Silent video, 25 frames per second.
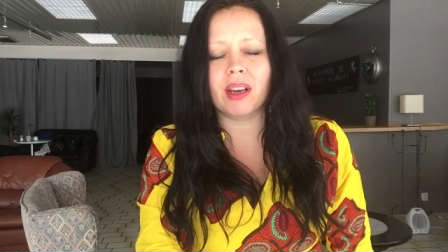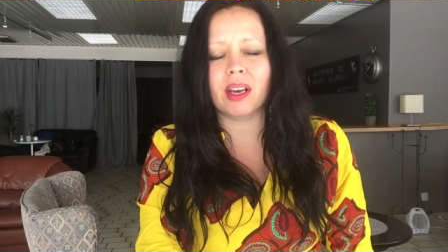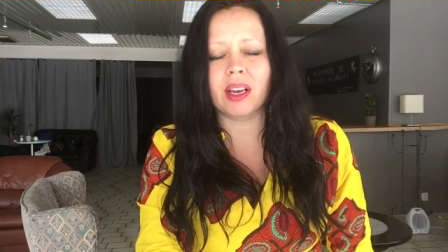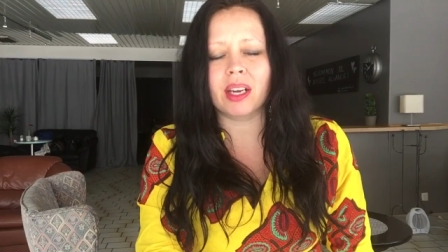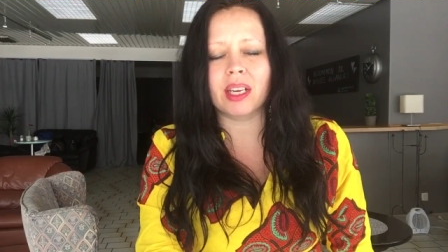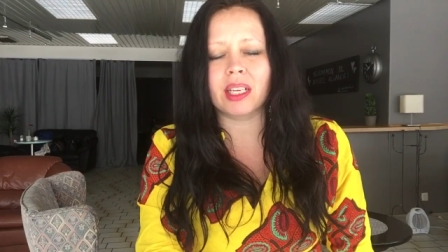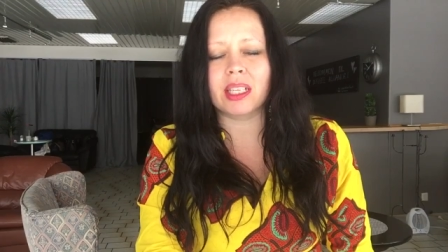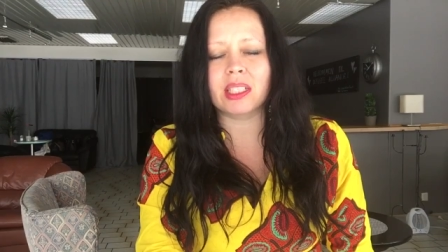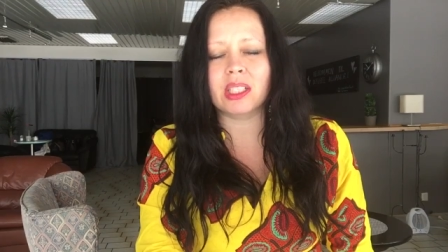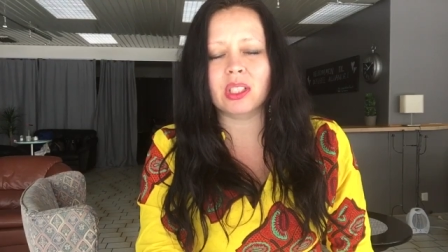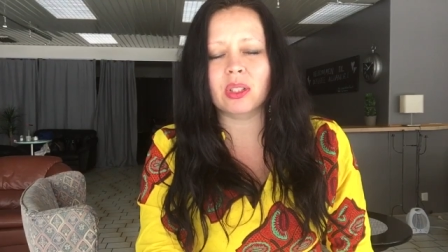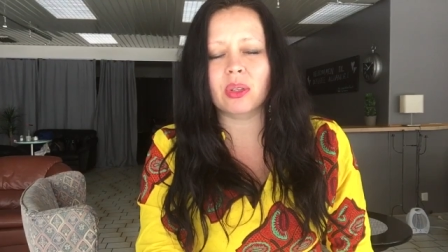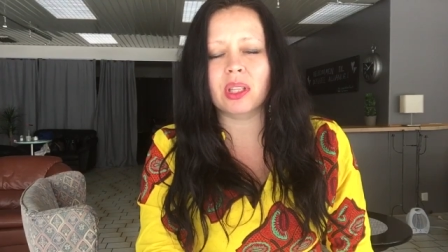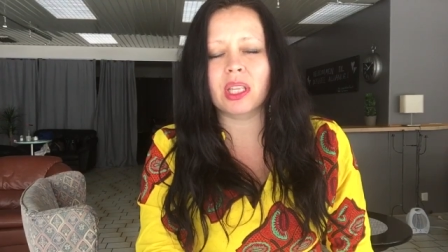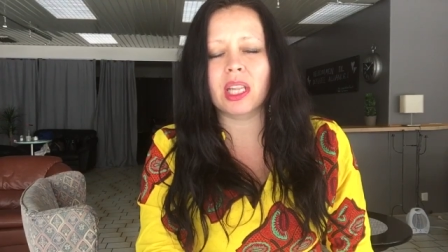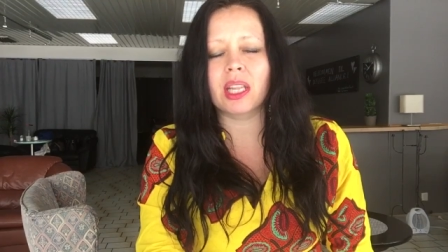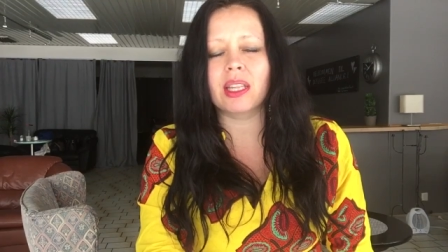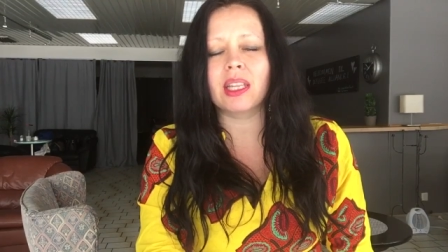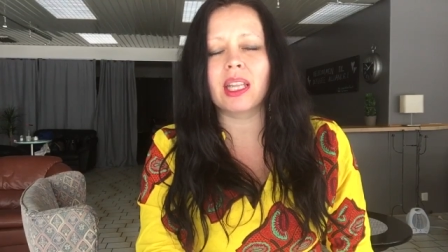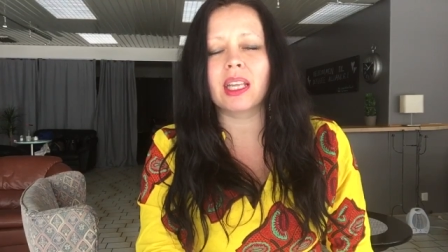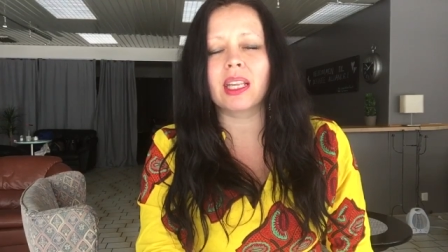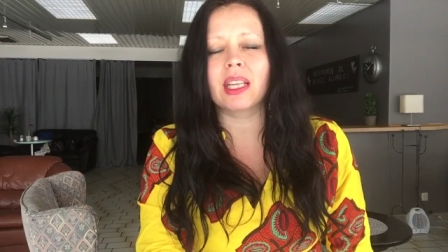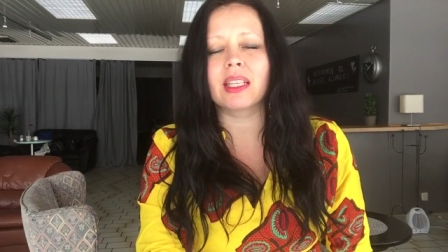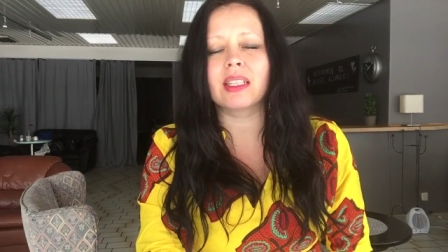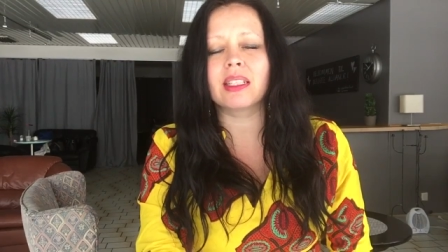eyes so
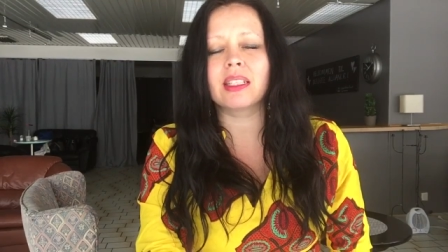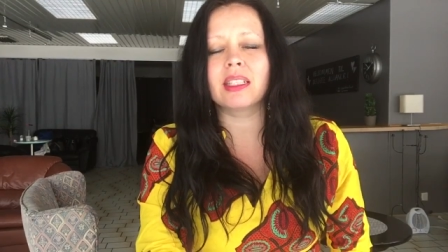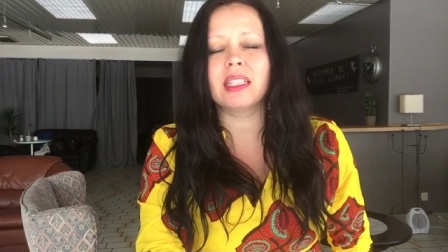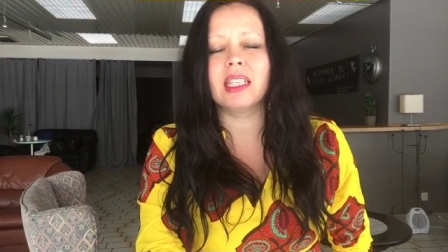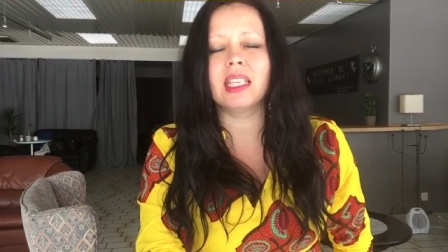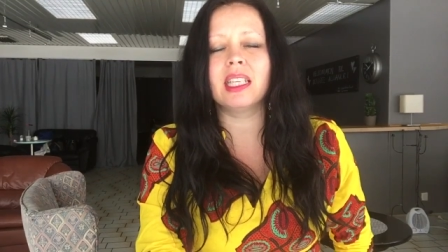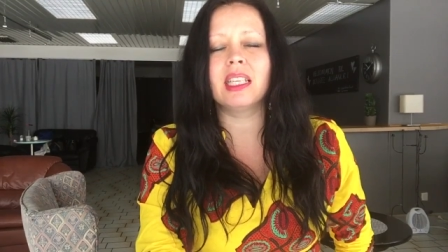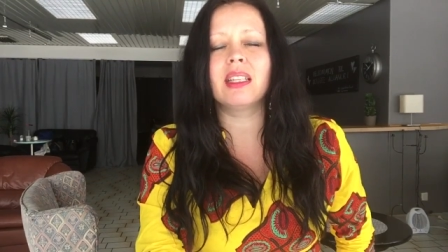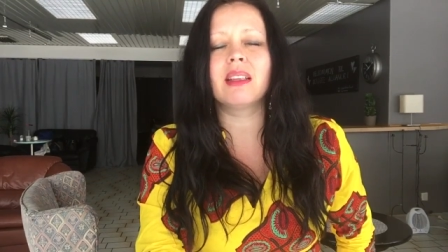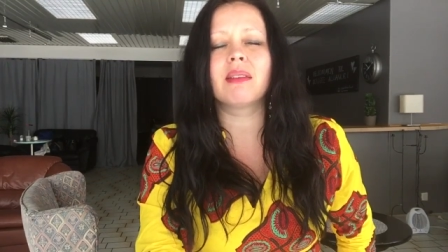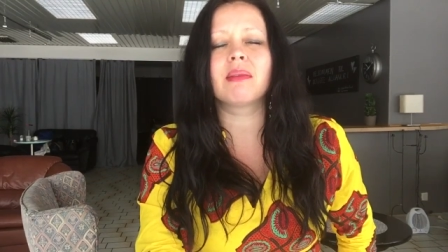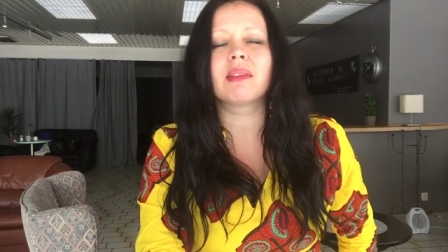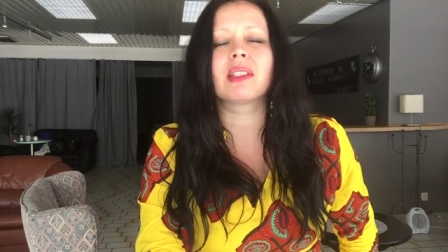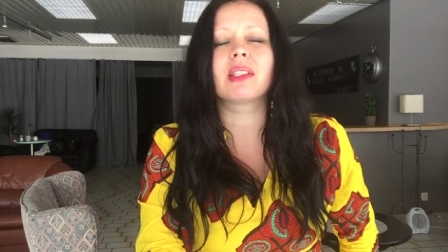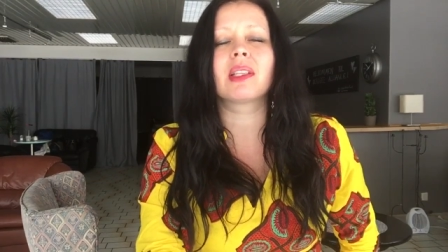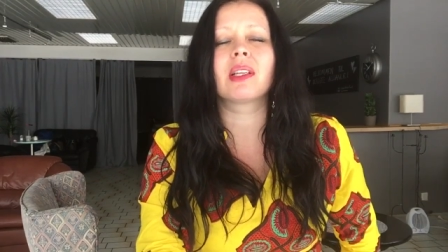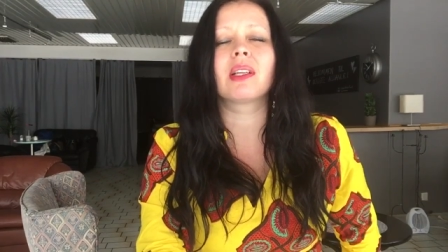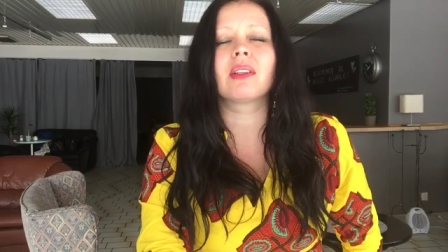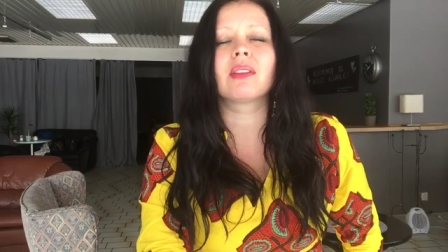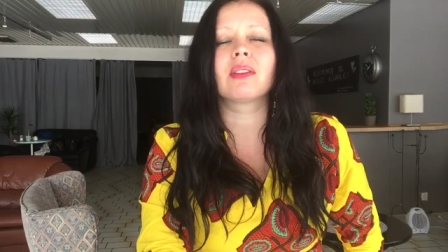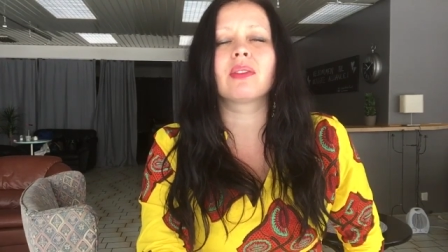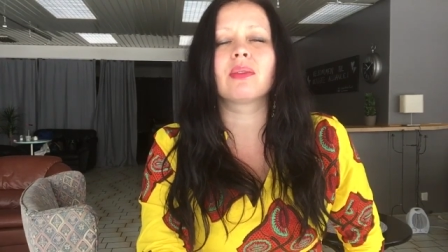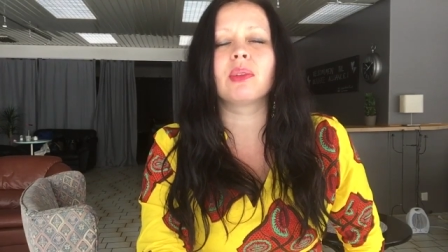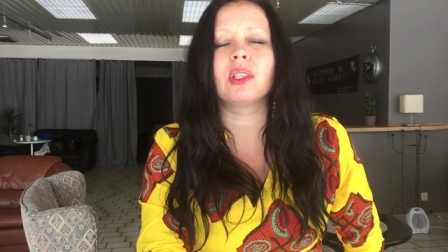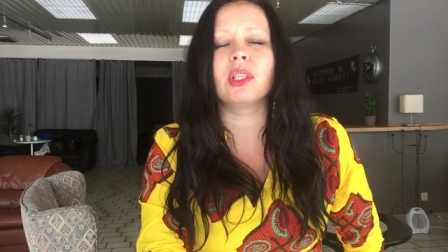that they can see
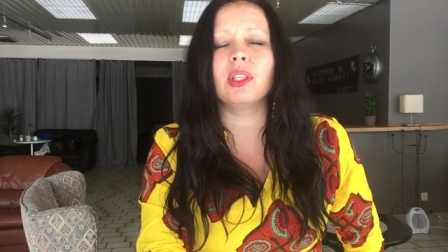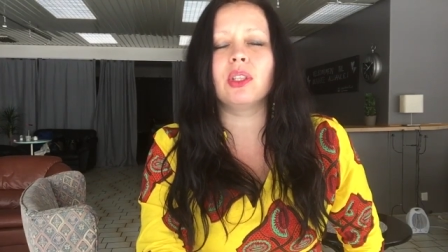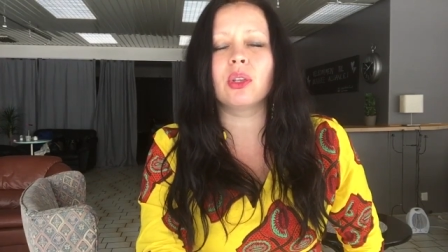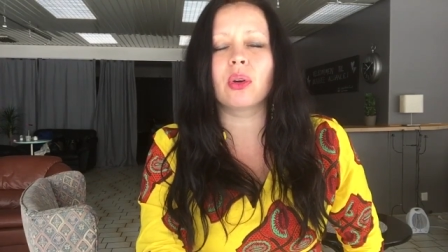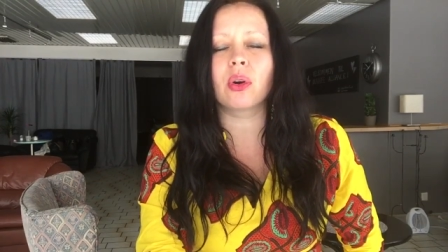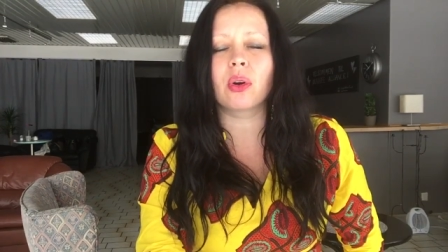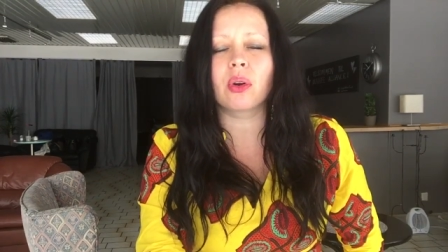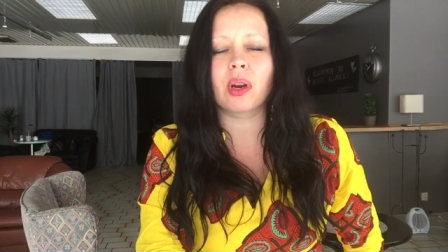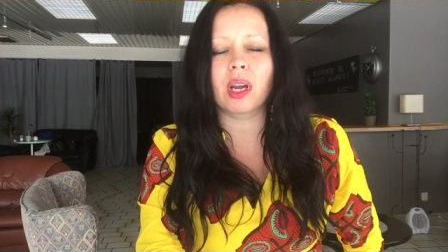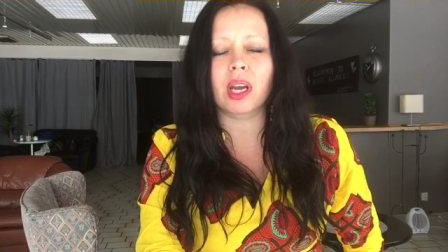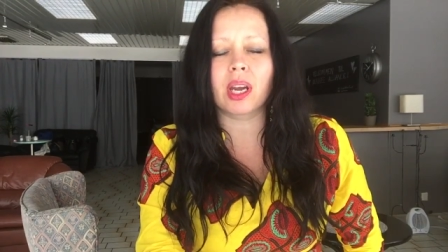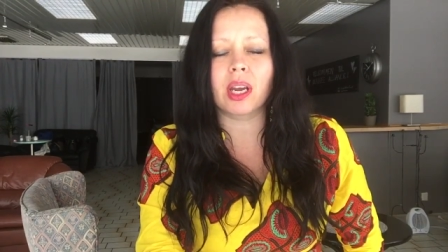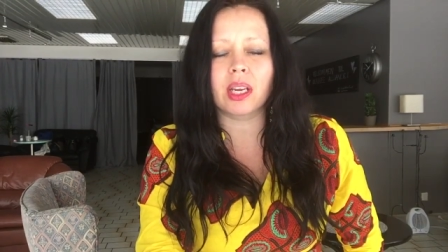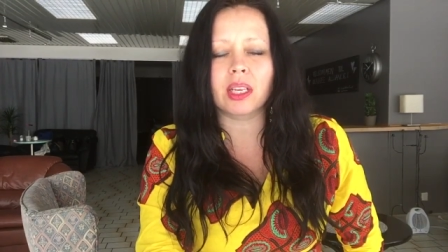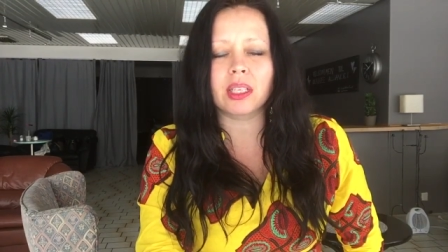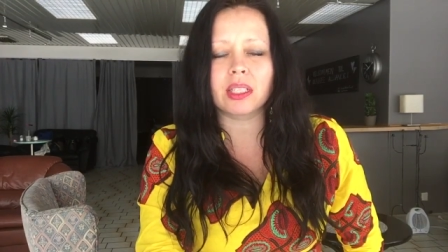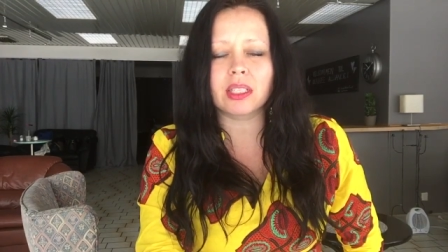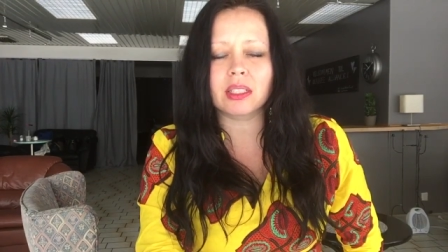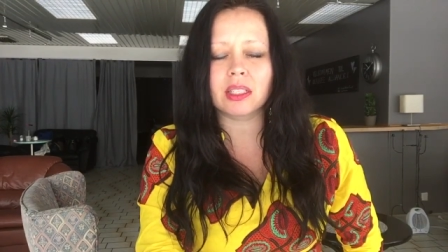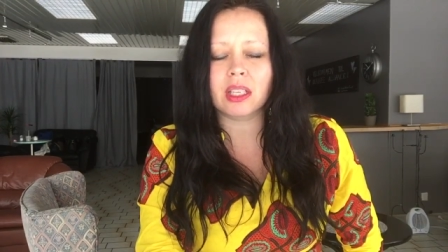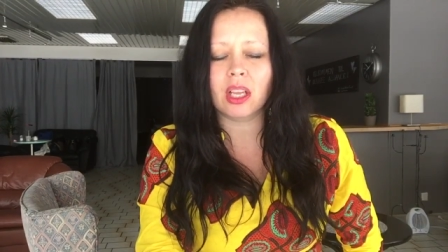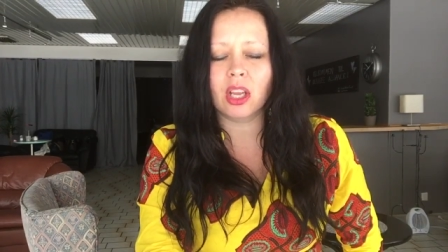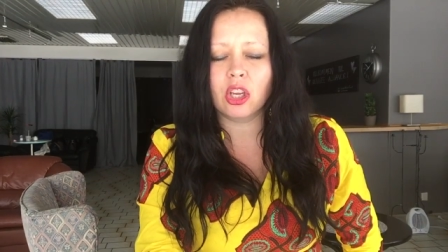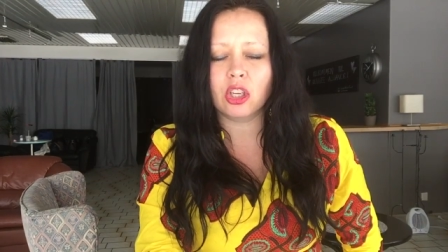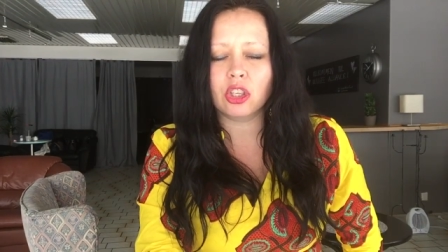themselves with your
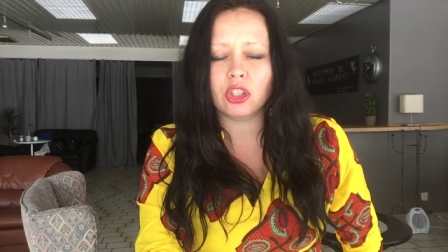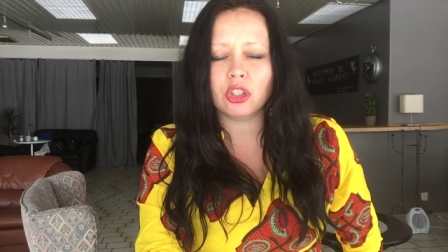eyes.